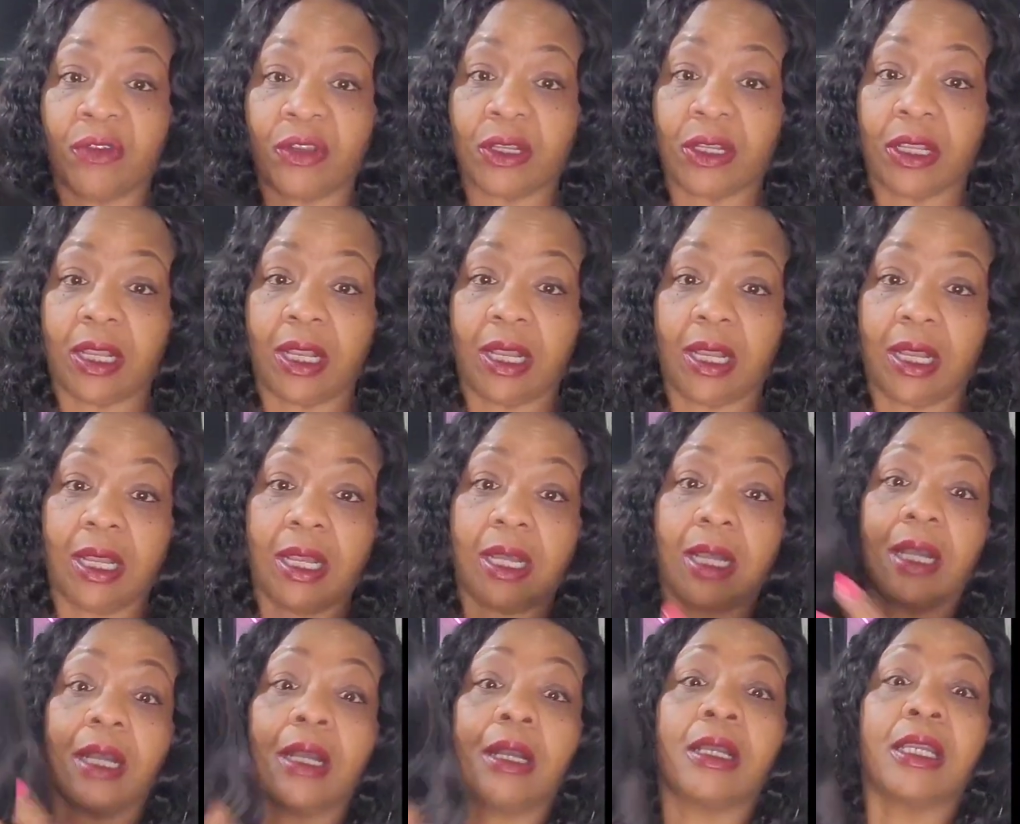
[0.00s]
um, uh,
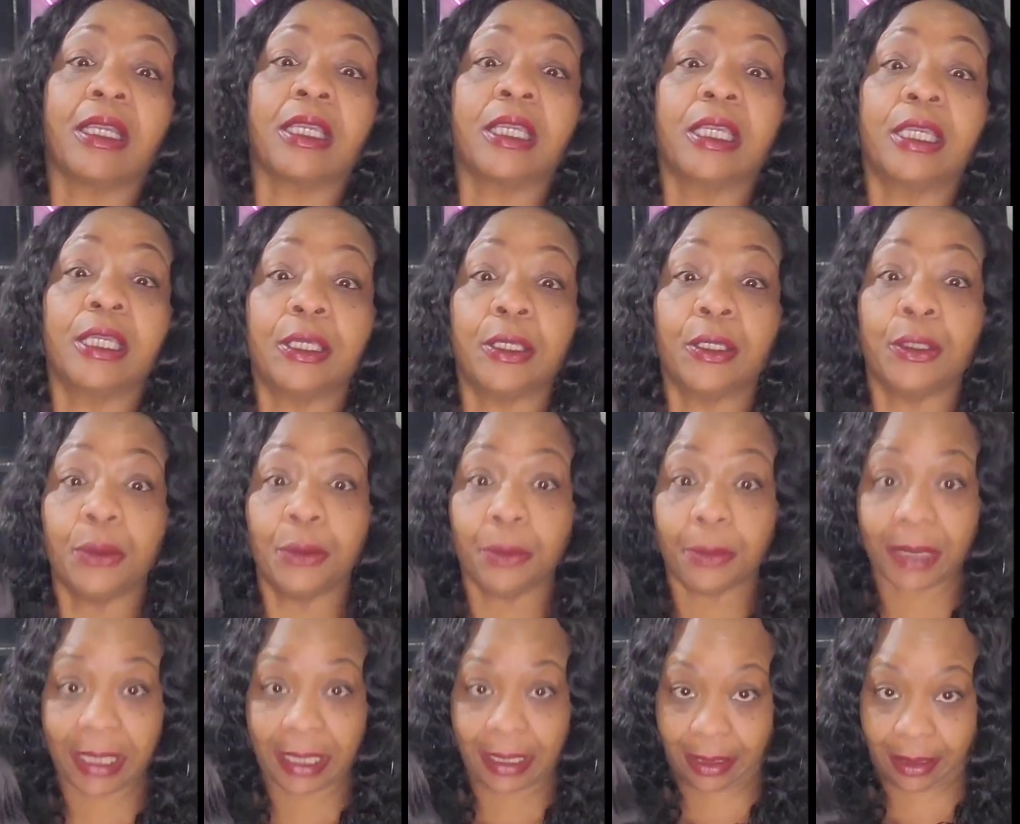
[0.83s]

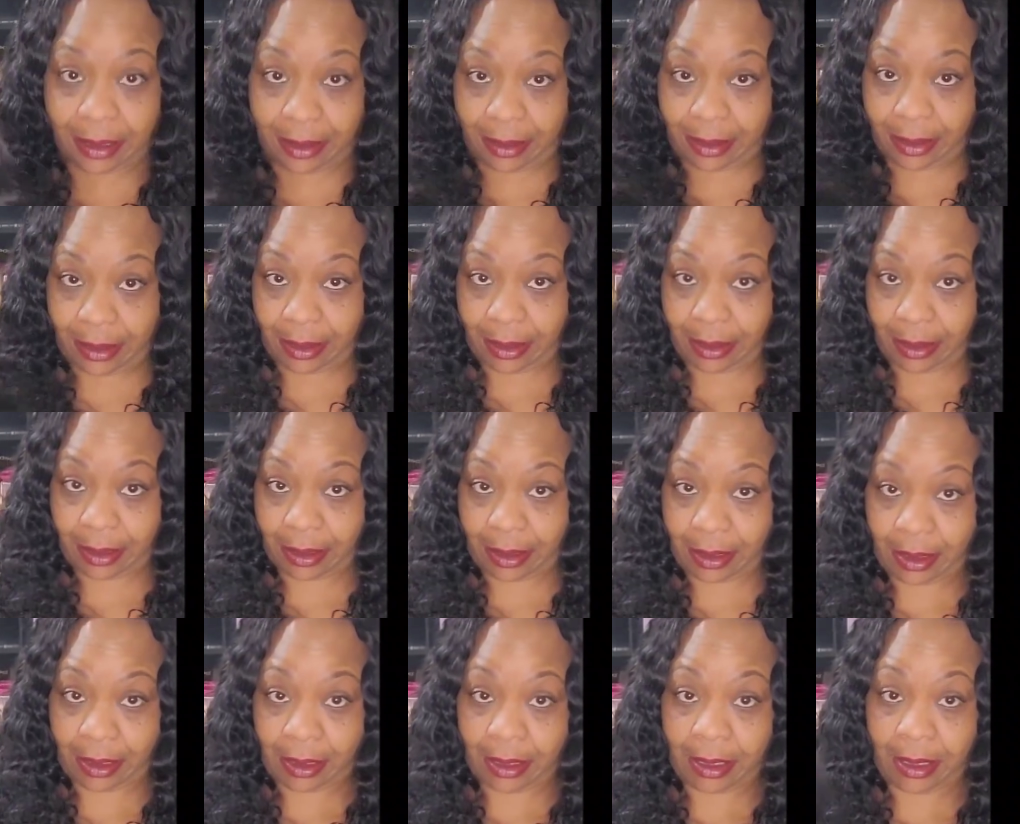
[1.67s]
human
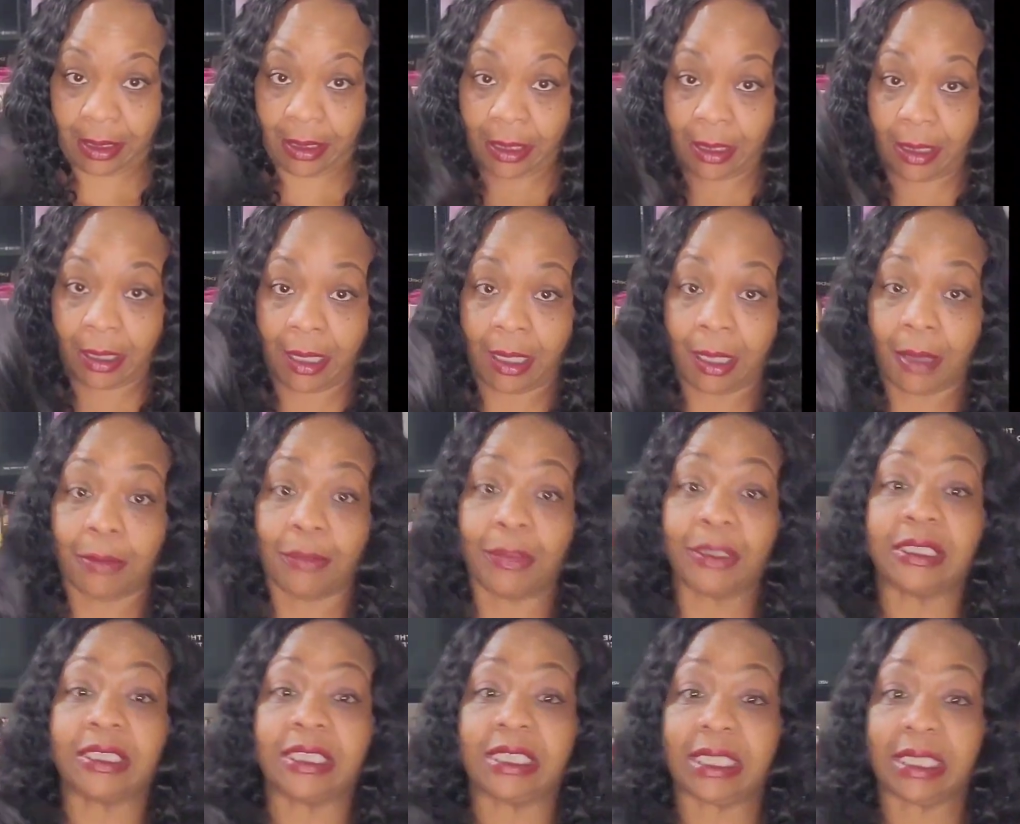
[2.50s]

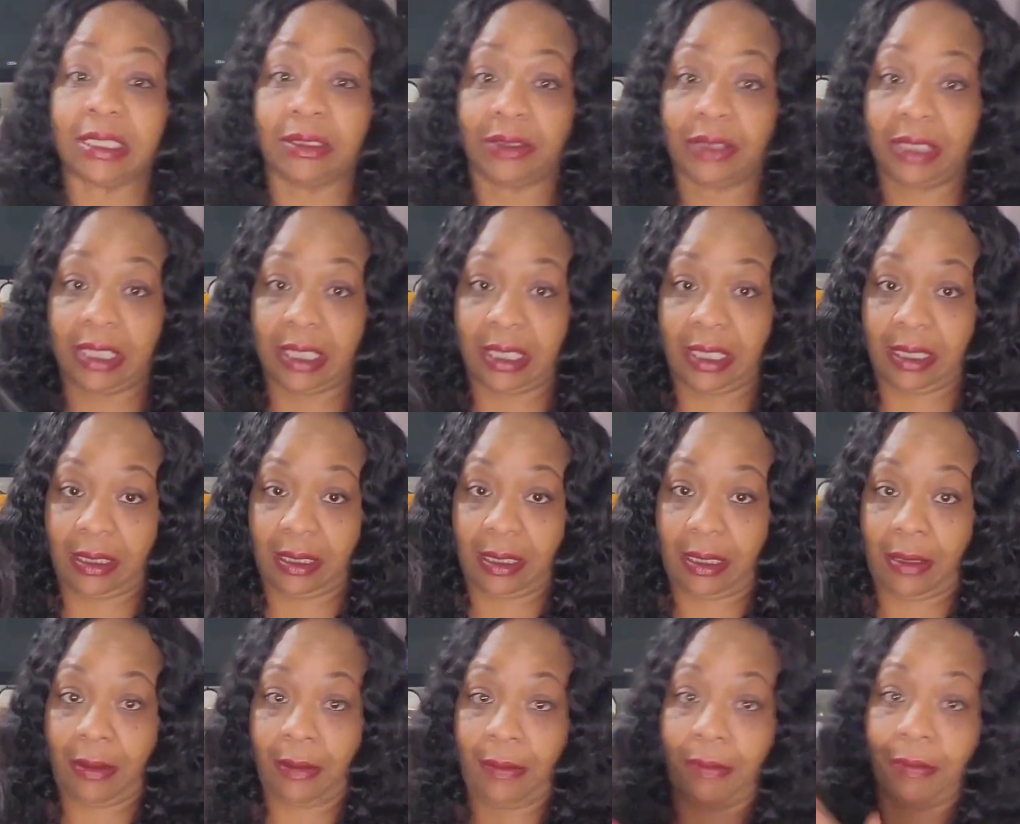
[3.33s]
Brazilian
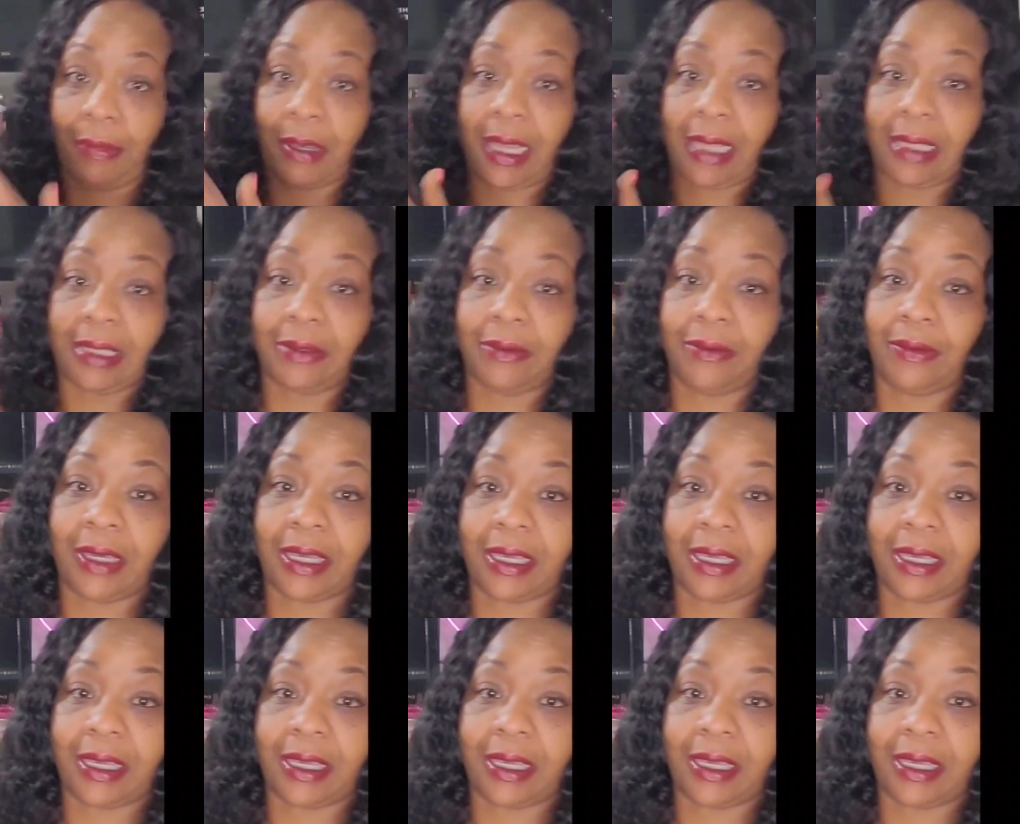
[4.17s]
body